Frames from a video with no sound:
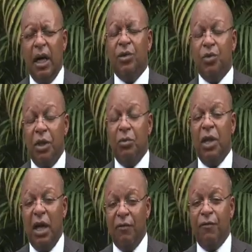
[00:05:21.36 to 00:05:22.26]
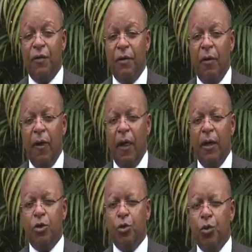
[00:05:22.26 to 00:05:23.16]
actually we have
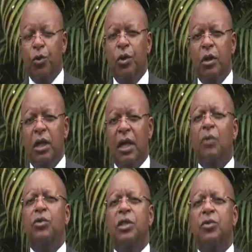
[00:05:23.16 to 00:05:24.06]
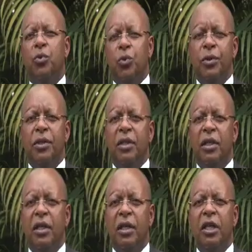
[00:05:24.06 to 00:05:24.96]
two county schools
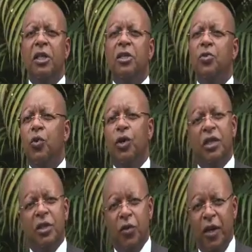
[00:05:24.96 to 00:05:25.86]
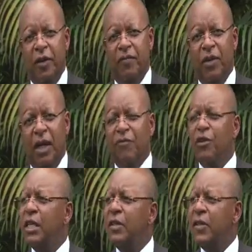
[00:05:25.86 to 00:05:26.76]
in each ward in Othaya, a
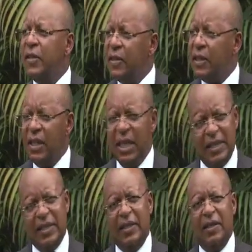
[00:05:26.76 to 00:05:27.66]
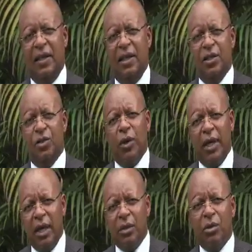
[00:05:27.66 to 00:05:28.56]
very great legacy. So
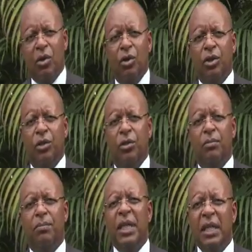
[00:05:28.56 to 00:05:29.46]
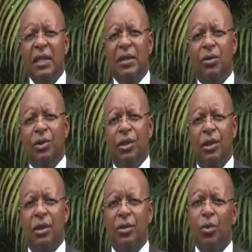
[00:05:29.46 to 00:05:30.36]
again, we will continue building
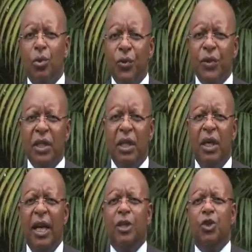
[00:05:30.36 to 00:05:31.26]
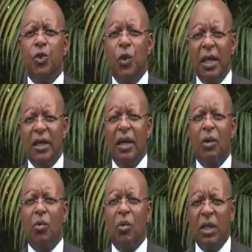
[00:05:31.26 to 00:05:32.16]
those schools, ensuring the